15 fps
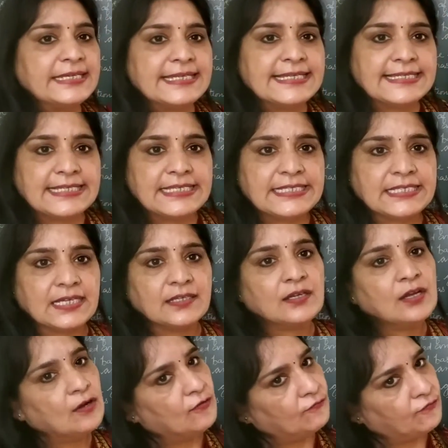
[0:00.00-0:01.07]
decision
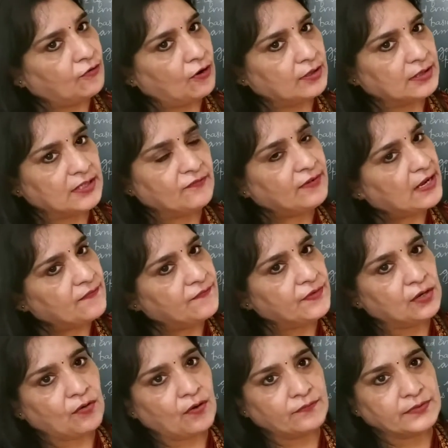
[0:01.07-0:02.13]
for the welfare
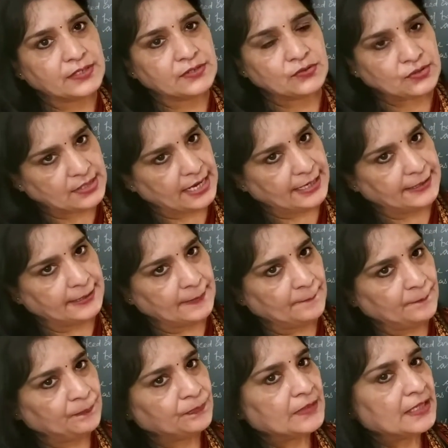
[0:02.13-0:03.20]
of the society.
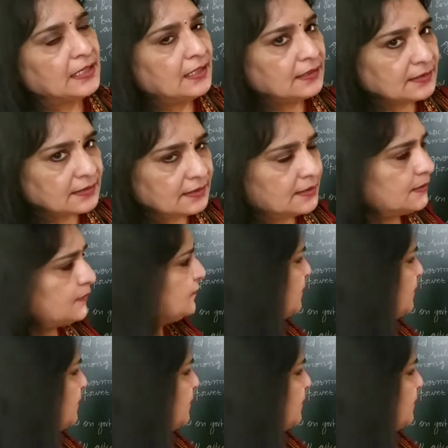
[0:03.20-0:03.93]
Third